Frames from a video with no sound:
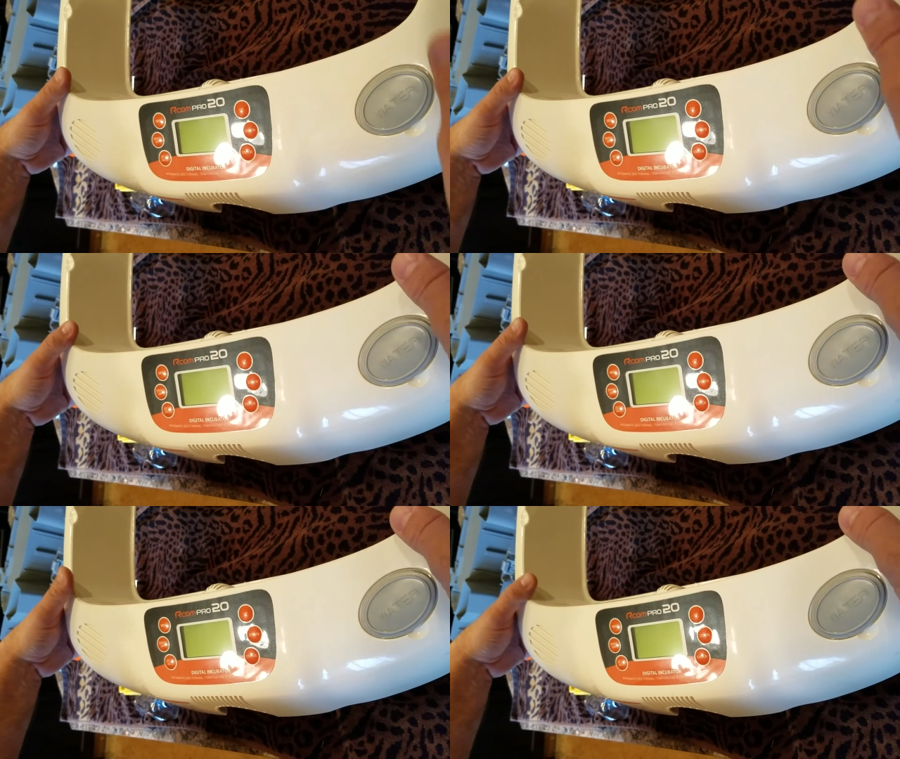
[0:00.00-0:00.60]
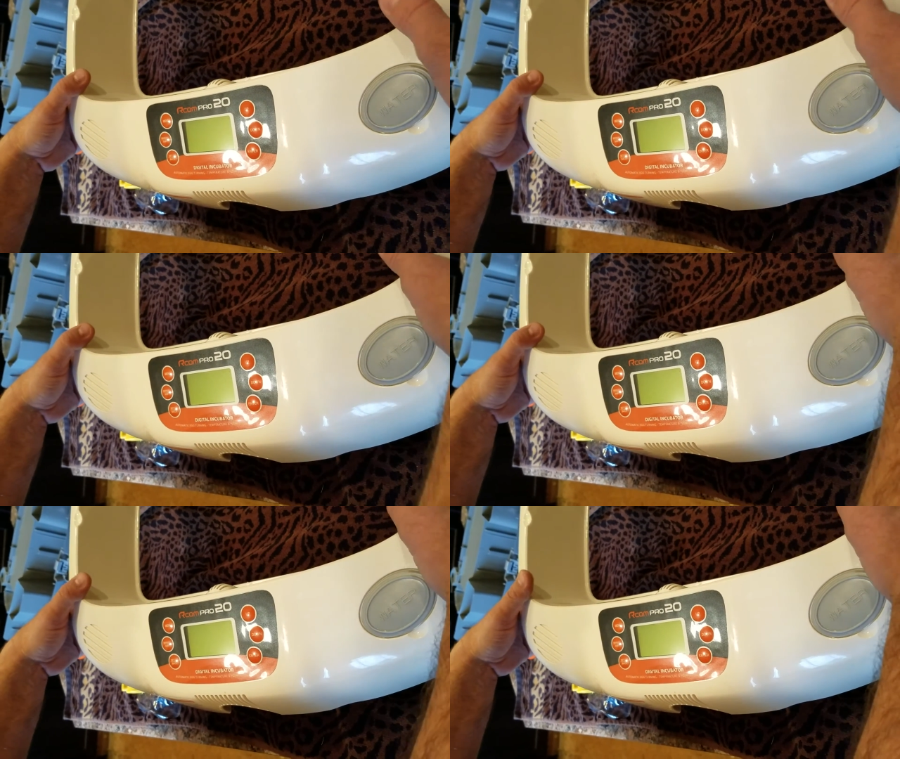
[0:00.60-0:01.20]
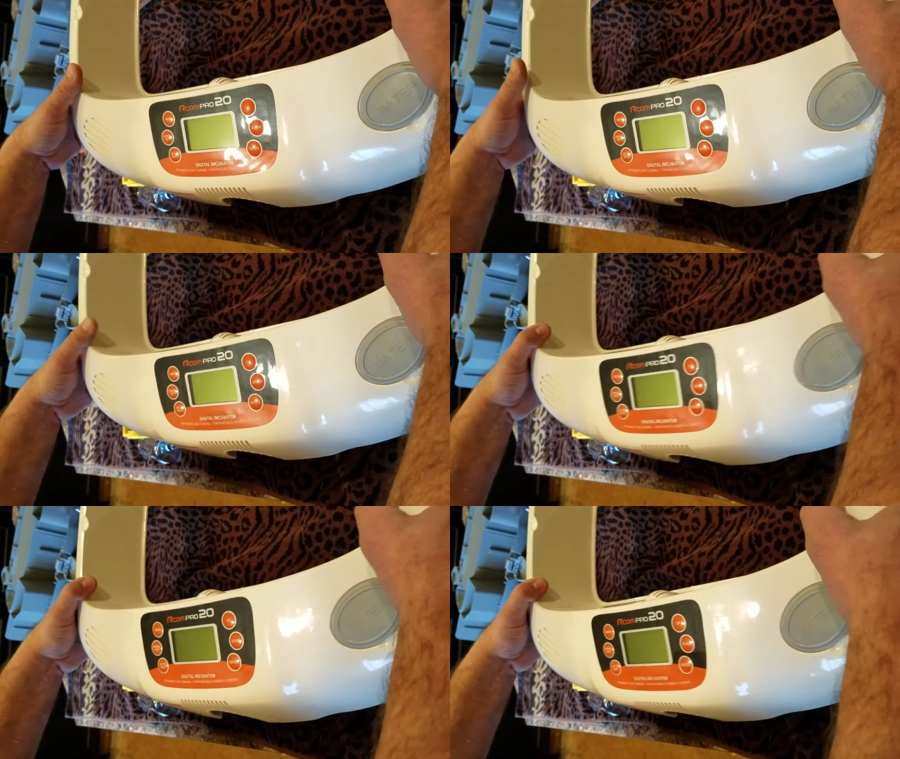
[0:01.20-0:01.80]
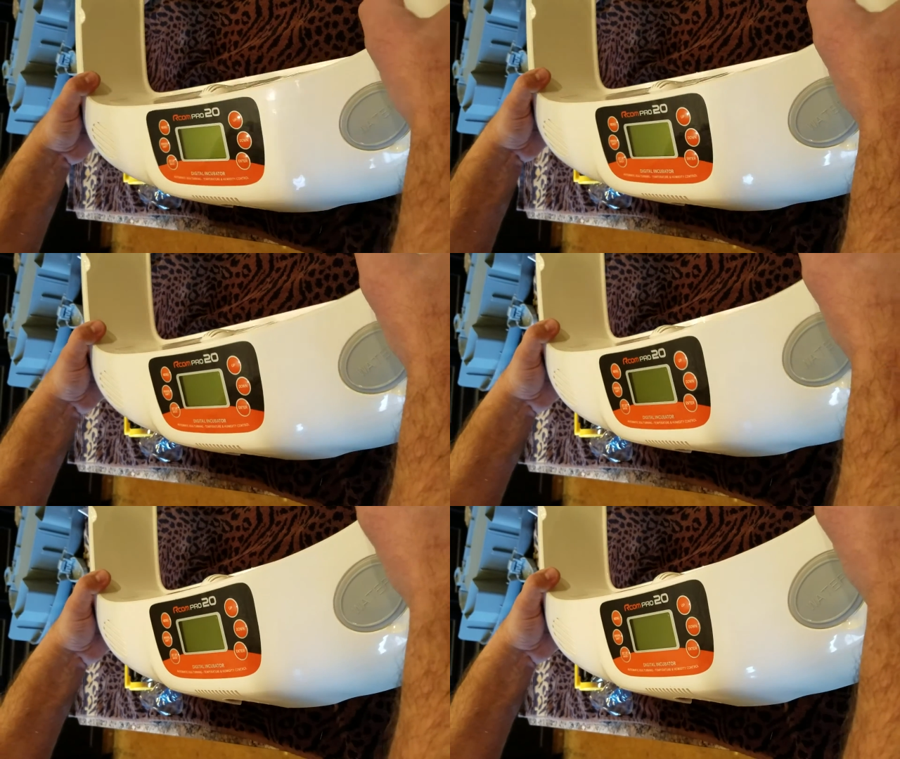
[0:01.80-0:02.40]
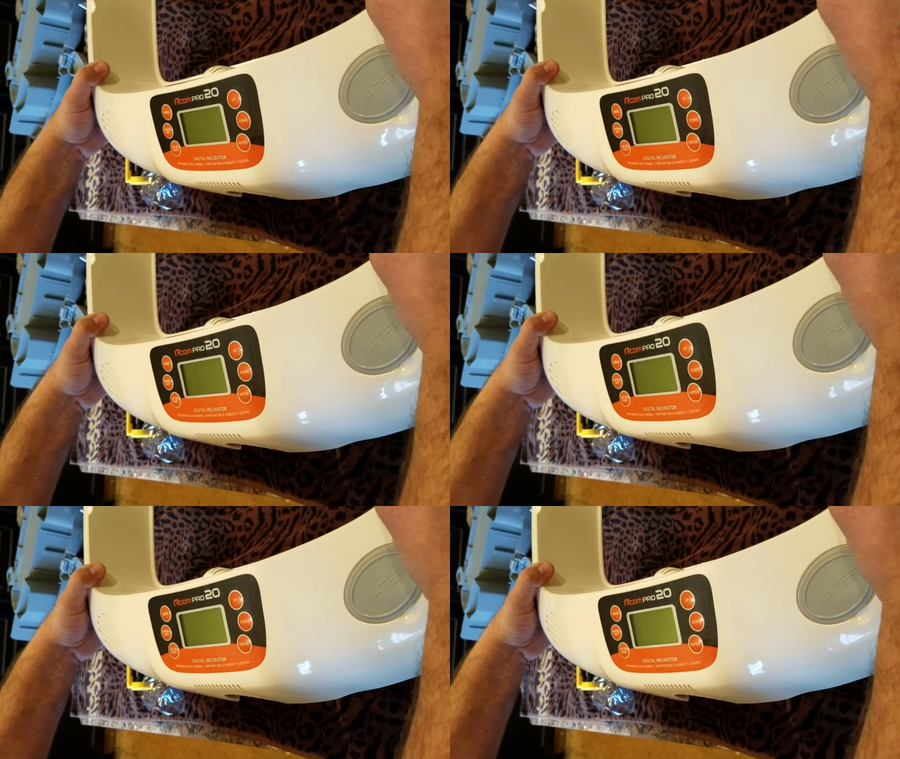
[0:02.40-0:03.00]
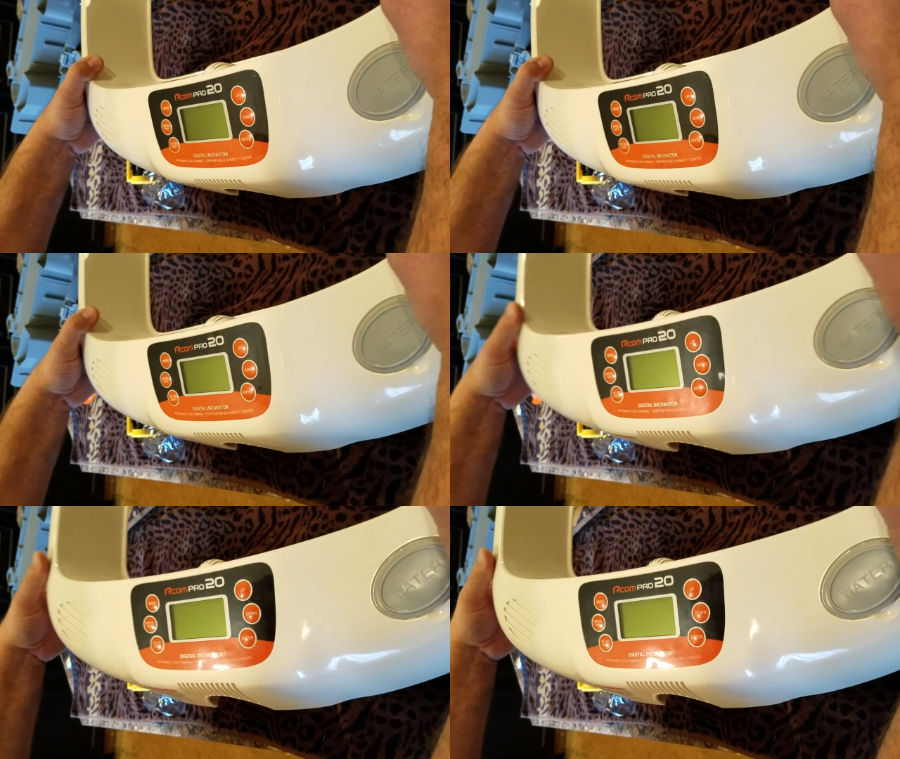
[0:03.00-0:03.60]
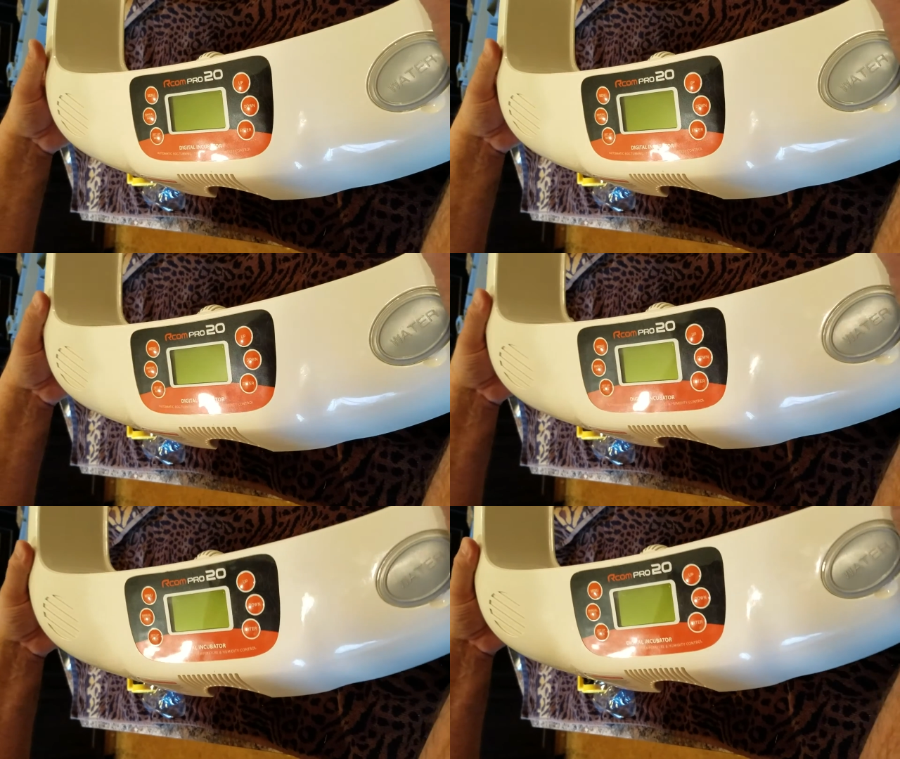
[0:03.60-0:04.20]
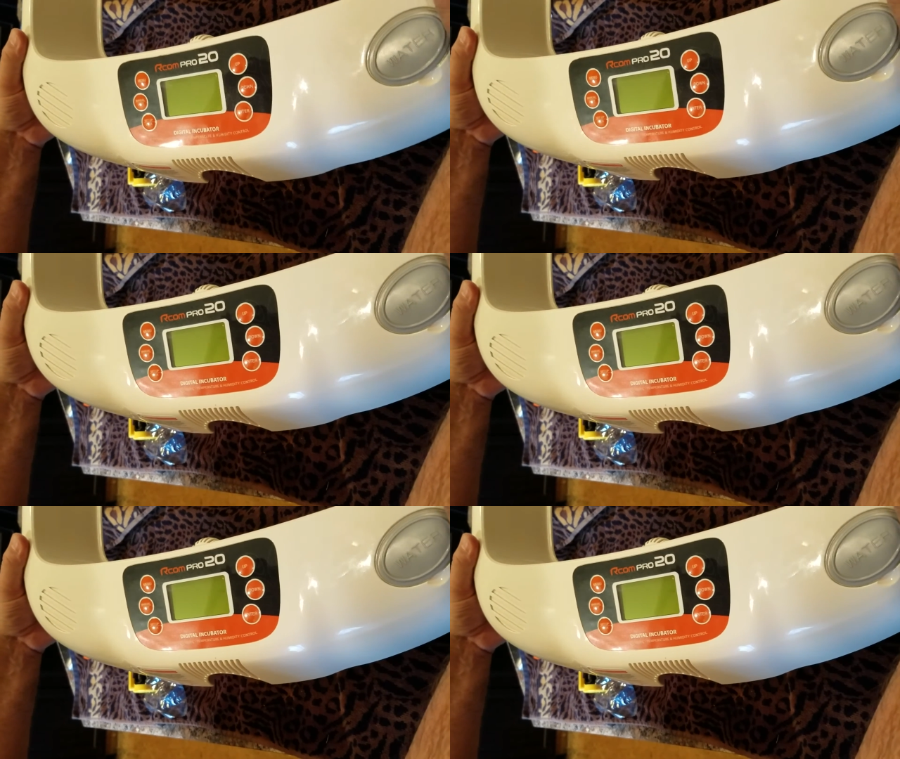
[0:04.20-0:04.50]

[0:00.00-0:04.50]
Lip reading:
No face is visible, so there are no lips to read.